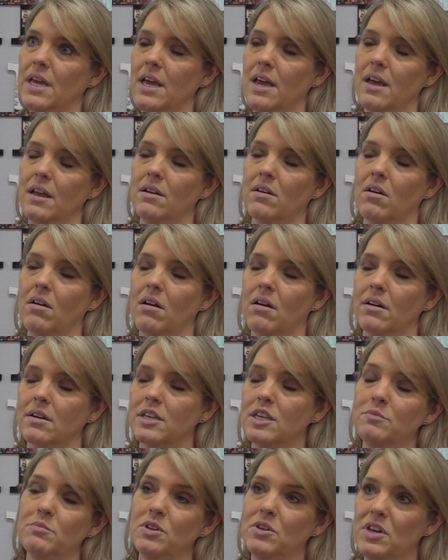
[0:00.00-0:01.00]
and our
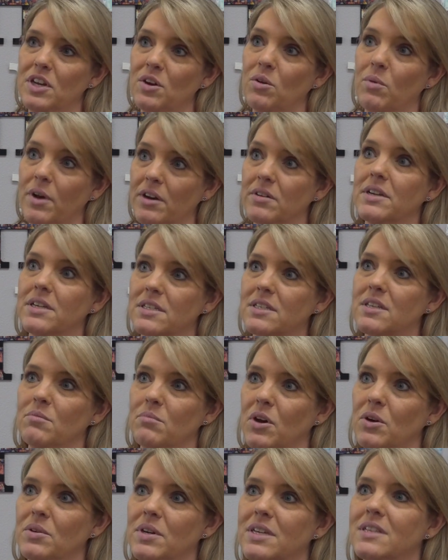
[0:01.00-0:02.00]
community awareness
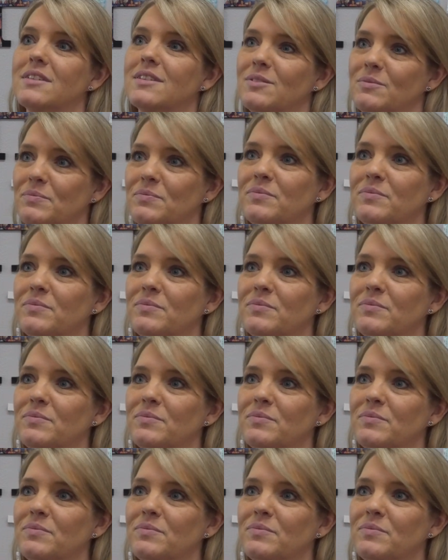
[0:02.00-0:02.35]
components.